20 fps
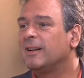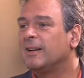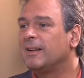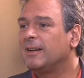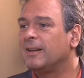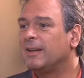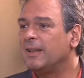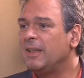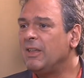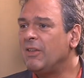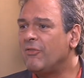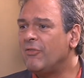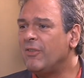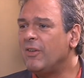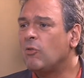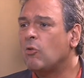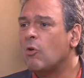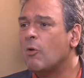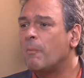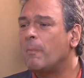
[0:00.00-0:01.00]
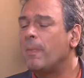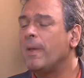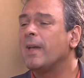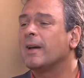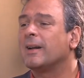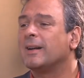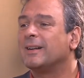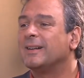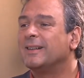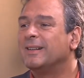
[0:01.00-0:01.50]
uh, if we
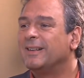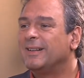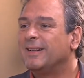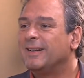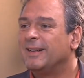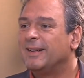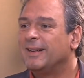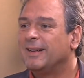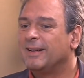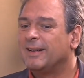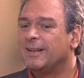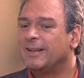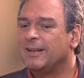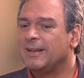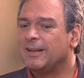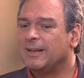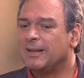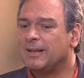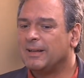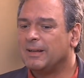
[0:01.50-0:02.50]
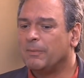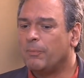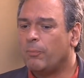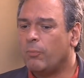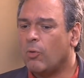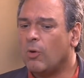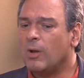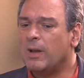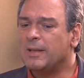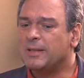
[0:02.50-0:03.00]
compare uh,
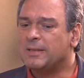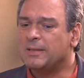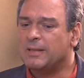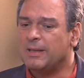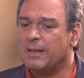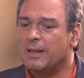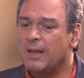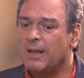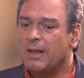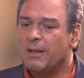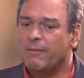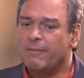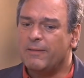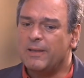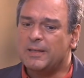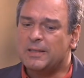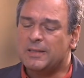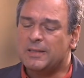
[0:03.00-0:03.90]
policy, we